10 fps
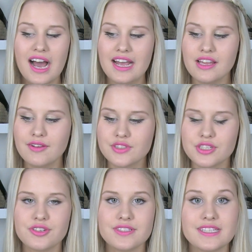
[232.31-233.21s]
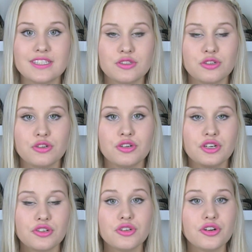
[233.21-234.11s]
I love to use this
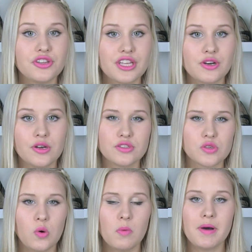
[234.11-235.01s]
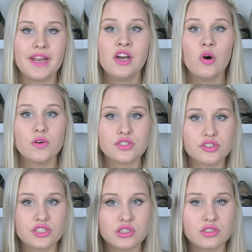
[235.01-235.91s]
to not only contour but
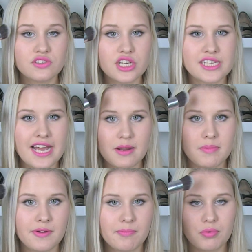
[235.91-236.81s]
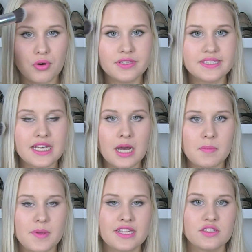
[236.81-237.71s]
also to sort of just add a bit of bronze
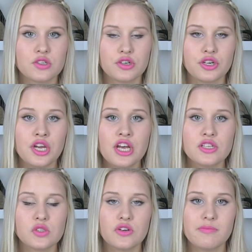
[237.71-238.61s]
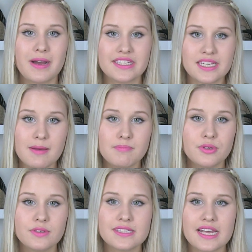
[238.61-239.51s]
up into sort of my
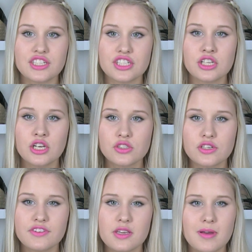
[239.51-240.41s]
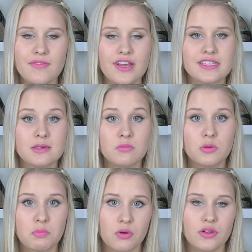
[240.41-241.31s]
temples and just sort of give my face a
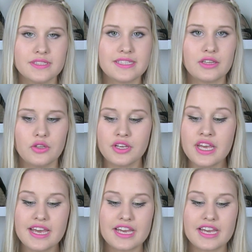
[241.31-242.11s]
more bronzy look.